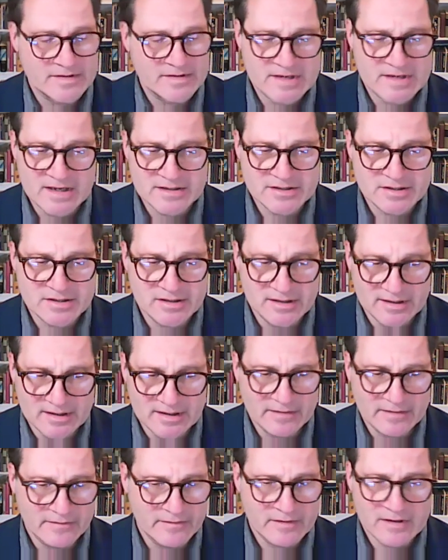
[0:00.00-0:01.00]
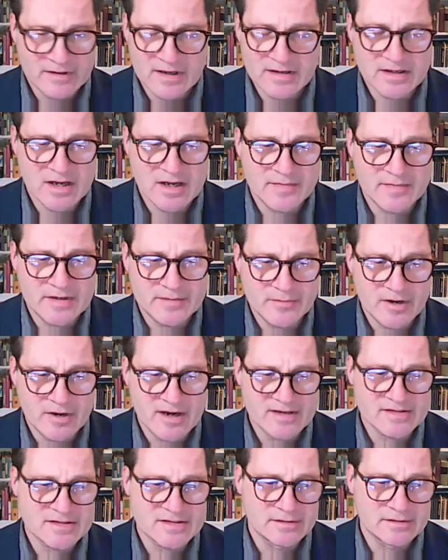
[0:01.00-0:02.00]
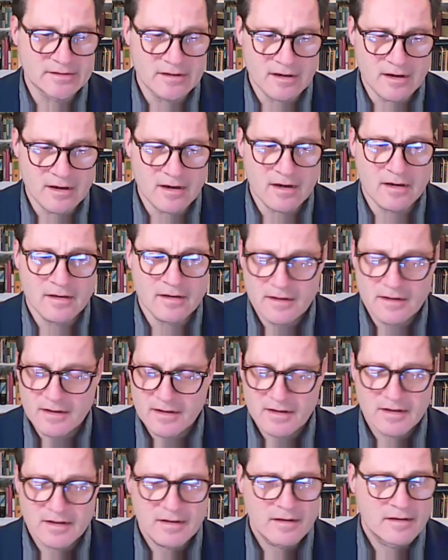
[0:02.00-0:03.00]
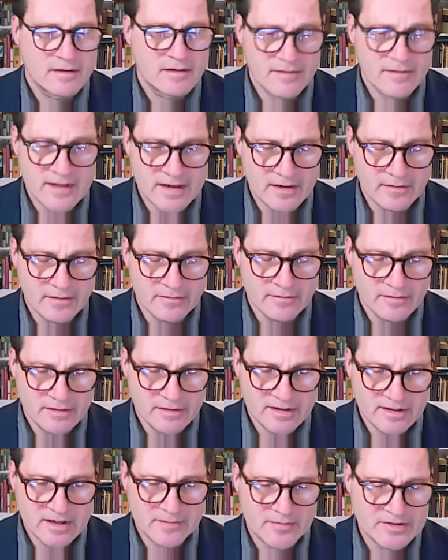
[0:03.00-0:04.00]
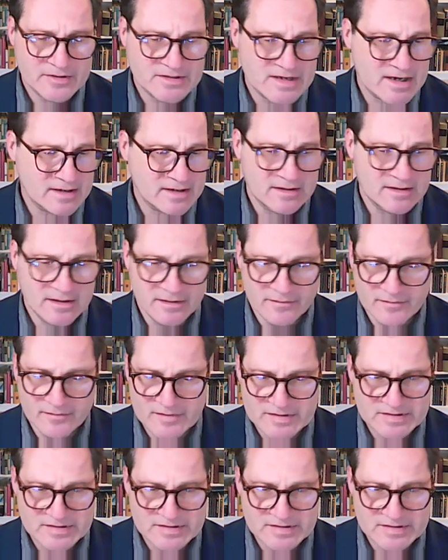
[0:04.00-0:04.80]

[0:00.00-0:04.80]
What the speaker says: essentially, gun company breaks the law, they don't get protected.